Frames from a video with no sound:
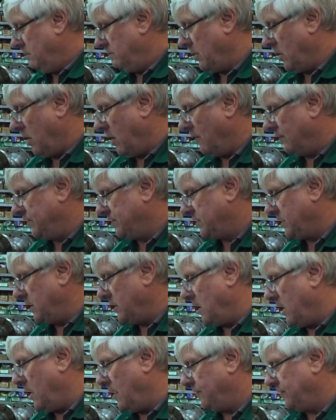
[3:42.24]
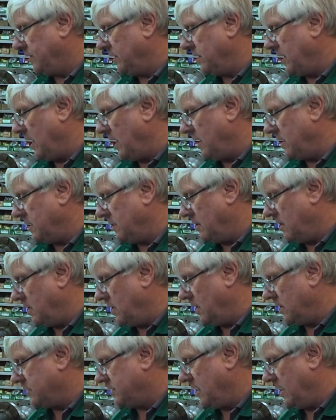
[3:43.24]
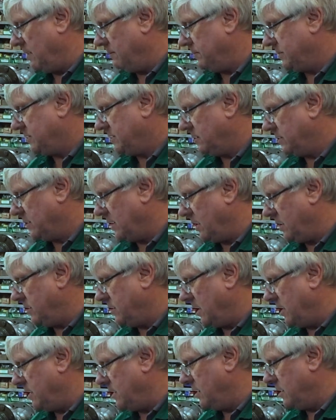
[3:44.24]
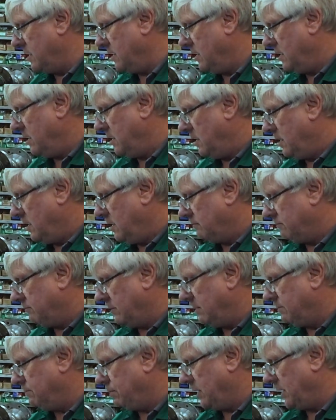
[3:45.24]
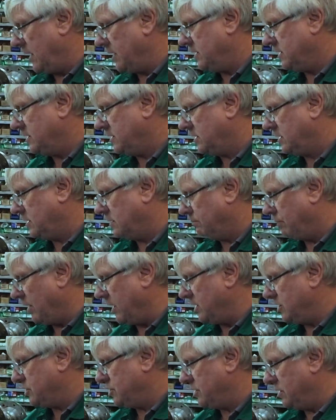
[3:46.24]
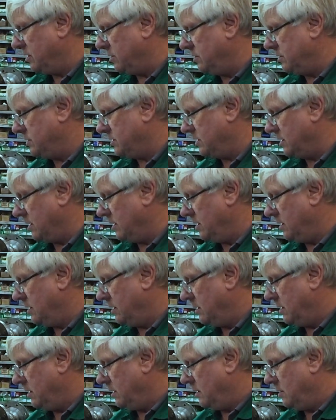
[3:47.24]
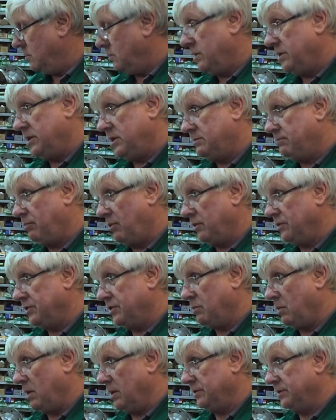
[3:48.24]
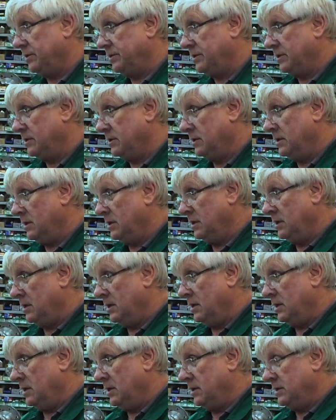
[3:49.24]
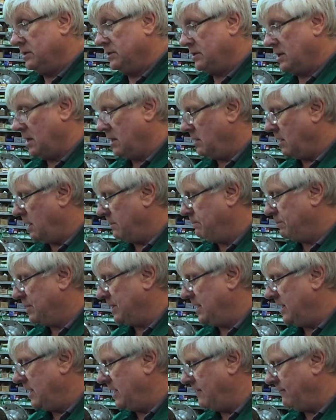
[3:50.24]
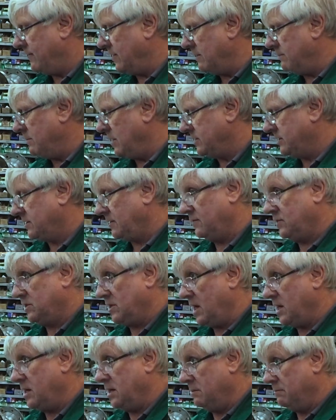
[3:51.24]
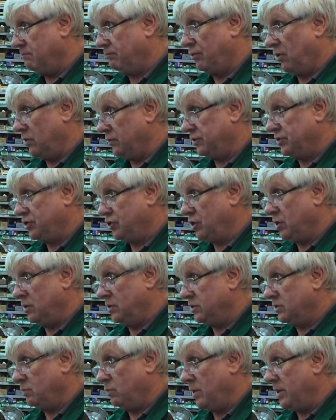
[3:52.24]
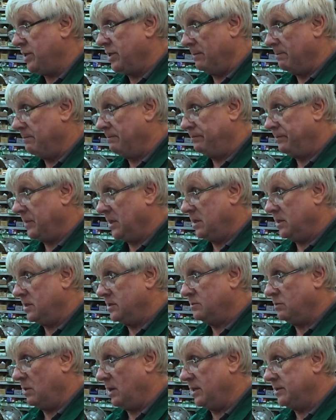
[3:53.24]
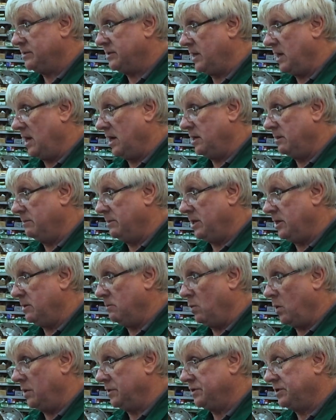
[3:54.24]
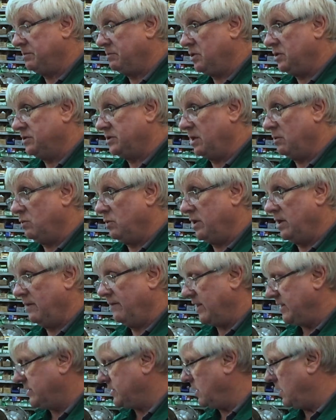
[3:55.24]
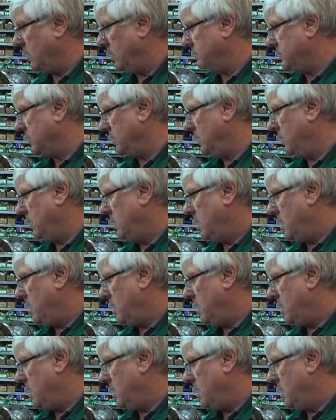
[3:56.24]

But obviously after that attempt, they then replaced the brake shoes with these bronze ones. So I believe they must have taken bronze shoes with them as well as the aluminium ones because they wouldn't have had time to